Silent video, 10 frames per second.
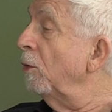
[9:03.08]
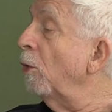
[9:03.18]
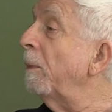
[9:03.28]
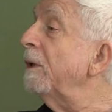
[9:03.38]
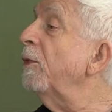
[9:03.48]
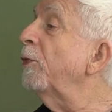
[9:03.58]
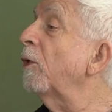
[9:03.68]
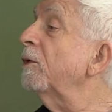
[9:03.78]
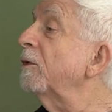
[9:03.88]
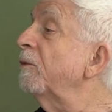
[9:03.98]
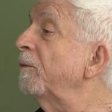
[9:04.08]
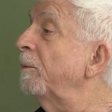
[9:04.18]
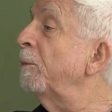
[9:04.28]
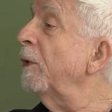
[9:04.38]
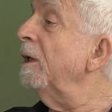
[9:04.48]
Nobody thought of
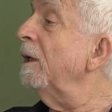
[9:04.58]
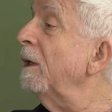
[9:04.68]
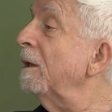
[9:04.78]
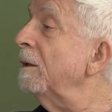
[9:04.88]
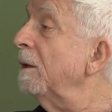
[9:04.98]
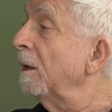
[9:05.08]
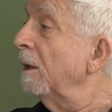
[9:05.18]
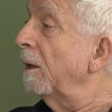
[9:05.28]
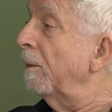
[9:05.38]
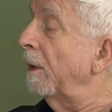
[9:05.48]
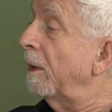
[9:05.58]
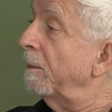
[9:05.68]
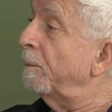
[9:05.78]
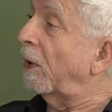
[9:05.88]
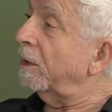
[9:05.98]
bringing in
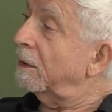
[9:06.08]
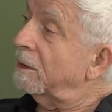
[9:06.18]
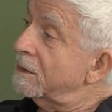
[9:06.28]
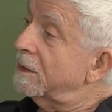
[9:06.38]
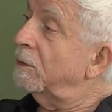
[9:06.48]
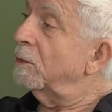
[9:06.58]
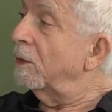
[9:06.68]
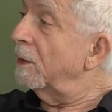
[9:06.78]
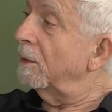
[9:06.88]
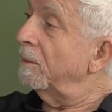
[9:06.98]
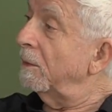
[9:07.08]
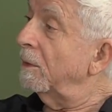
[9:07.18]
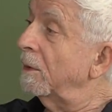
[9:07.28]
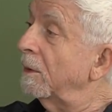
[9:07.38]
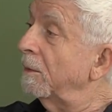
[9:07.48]
particles into the
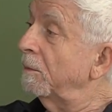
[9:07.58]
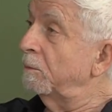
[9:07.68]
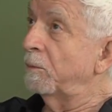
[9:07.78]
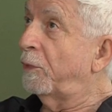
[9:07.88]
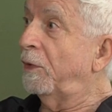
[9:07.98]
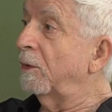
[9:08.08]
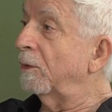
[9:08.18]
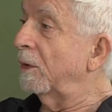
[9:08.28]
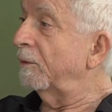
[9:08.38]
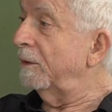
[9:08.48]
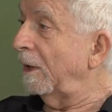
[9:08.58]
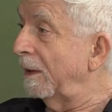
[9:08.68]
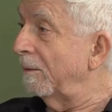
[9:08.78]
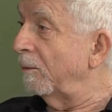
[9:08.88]
theory of time,